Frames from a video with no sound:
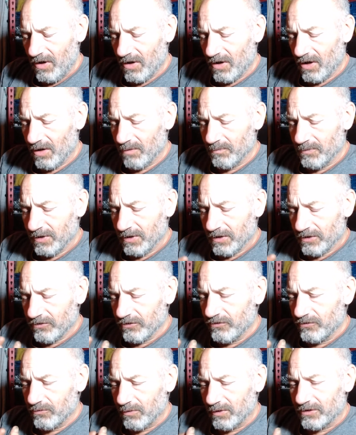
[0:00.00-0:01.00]
um,
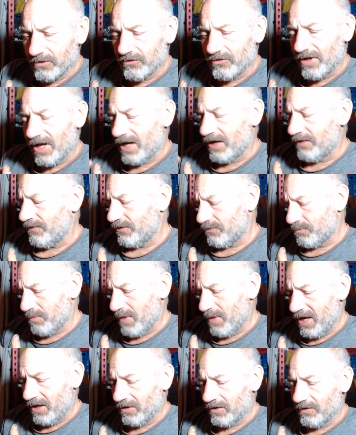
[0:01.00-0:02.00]
just to understand if it's
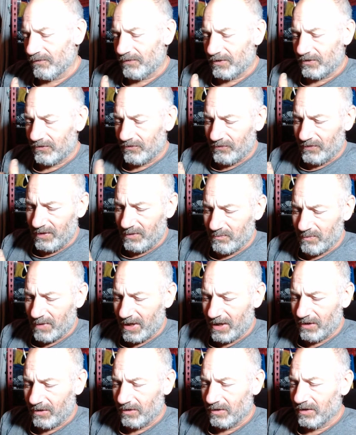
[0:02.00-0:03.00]
male, if it's
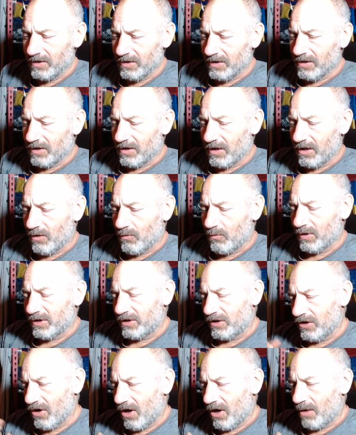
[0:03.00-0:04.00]
female, uh, what
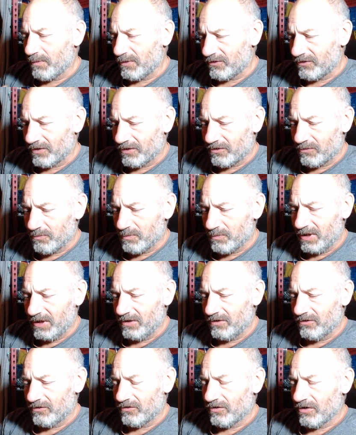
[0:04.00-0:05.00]
the opposites
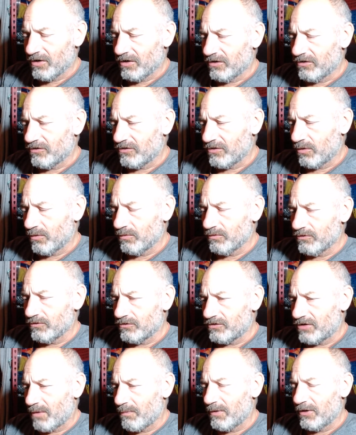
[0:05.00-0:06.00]
means. So
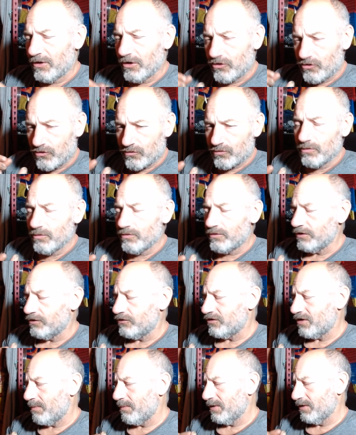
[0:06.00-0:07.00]
some of the truth and
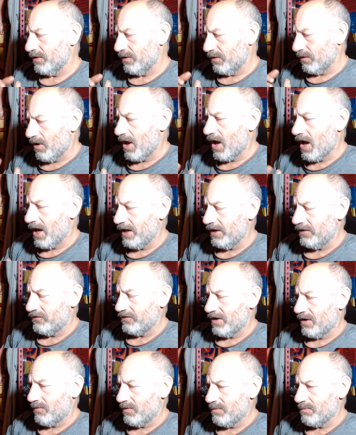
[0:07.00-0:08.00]
some of the lies
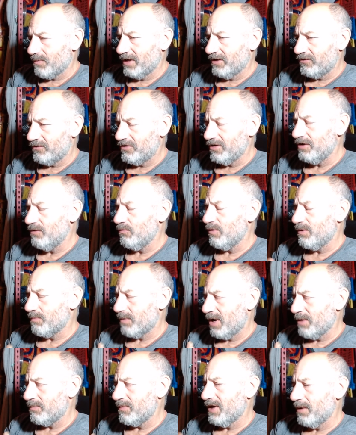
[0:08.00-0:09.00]
that we might see, we
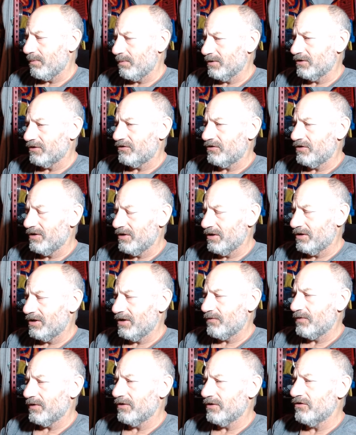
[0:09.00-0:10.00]
might be able to see the
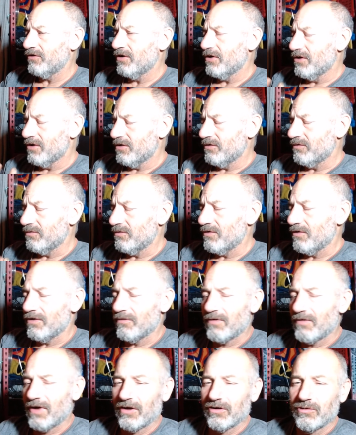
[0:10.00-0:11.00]
difference through the
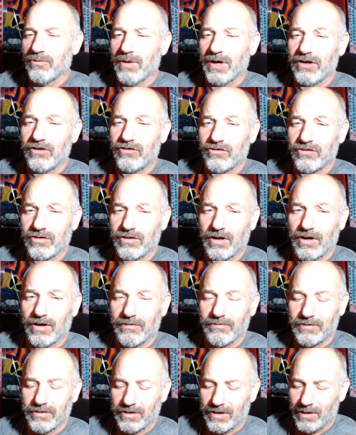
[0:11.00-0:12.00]
evaluation
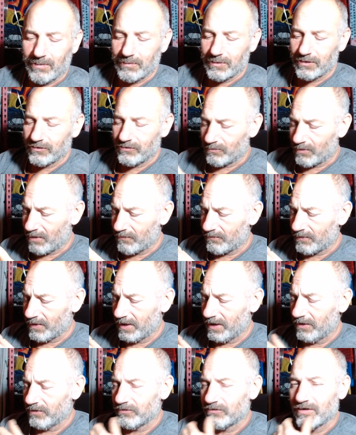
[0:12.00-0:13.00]
of the numbers.
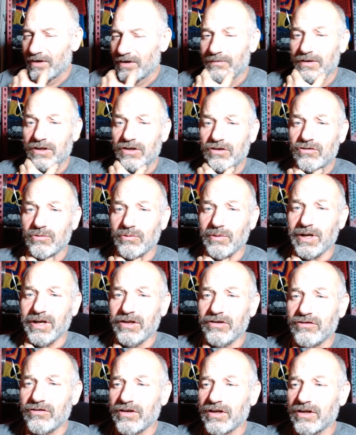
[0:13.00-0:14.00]
Raphael seventy-two
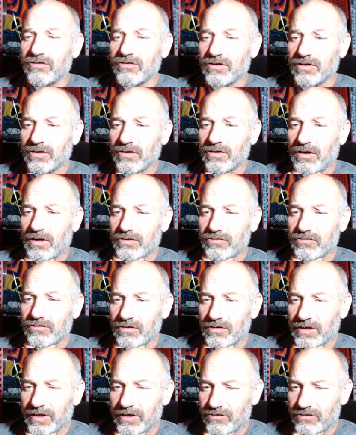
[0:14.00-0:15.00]
eighty-six and a
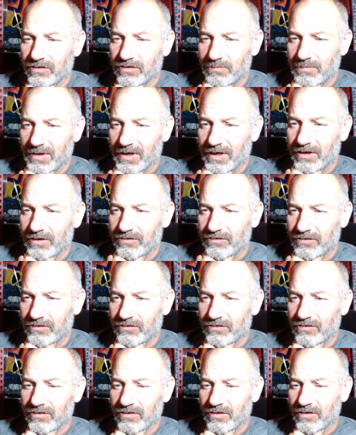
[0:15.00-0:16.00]
constellation of
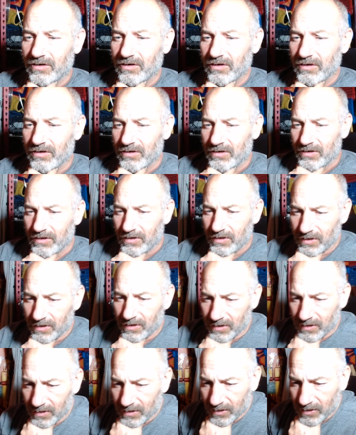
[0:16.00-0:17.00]
Pegasus.
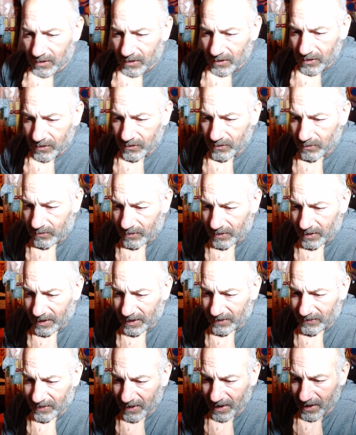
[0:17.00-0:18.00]

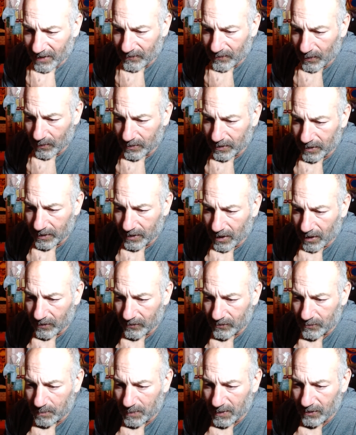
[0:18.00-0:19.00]
Utilisez votre don
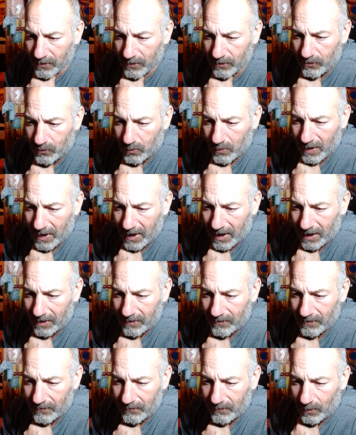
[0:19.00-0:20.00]

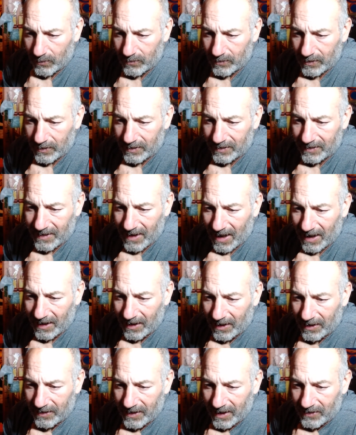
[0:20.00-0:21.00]
spirituel, votre
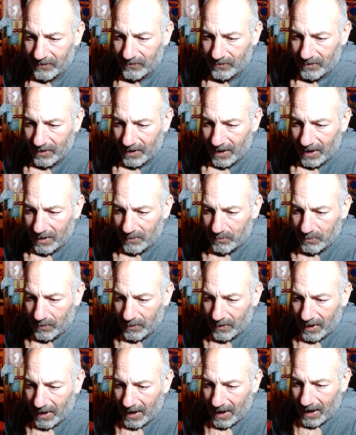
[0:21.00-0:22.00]
talent naturel
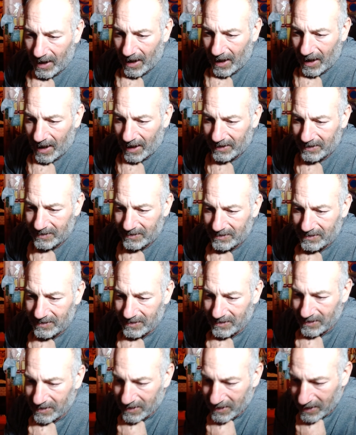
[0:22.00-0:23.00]
pour
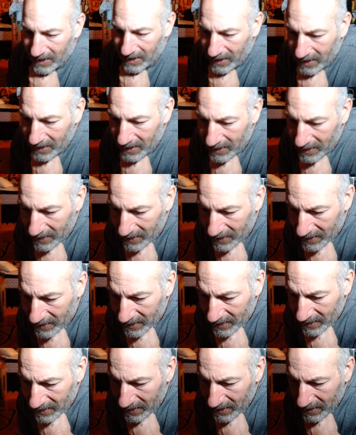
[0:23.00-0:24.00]
attirer
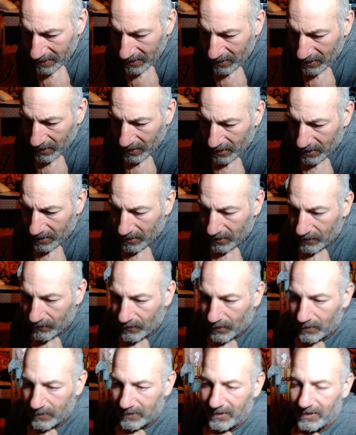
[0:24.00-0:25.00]
uh, que
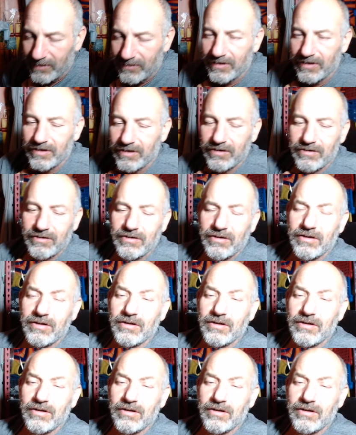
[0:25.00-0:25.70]
vos désirs.